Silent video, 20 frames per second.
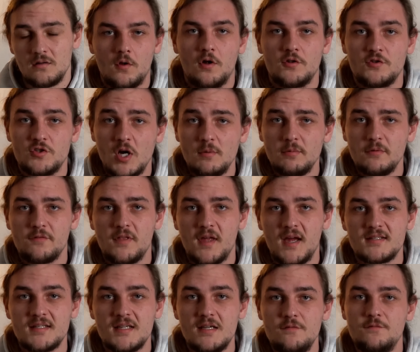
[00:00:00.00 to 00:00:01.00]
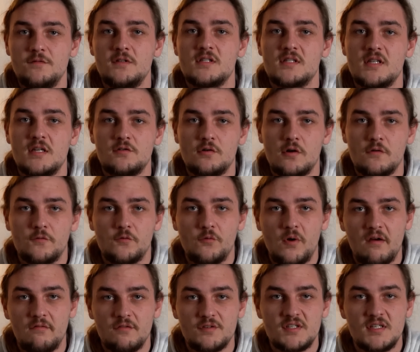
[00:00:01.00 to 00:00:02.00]
On top of that, if the center of
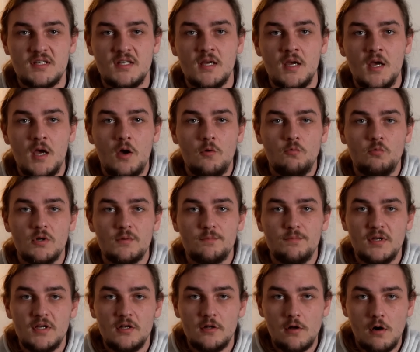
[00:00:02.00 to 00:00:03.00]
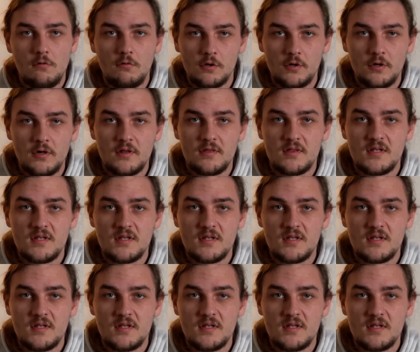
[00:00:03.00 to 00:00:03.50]
gravity would be lower,